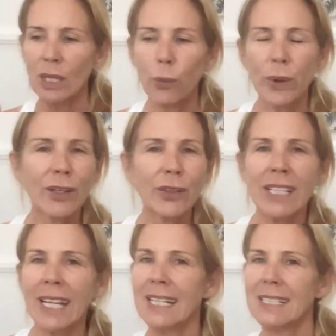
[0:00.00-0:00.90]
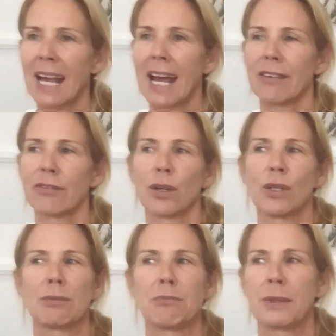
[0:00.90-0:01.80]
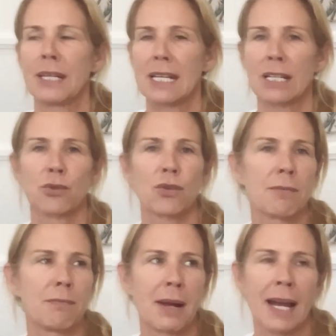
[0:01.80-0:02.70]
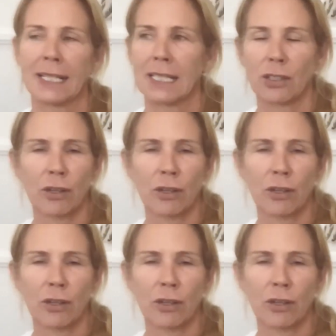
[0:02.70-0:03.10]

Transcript: we don't need to have those big dramatic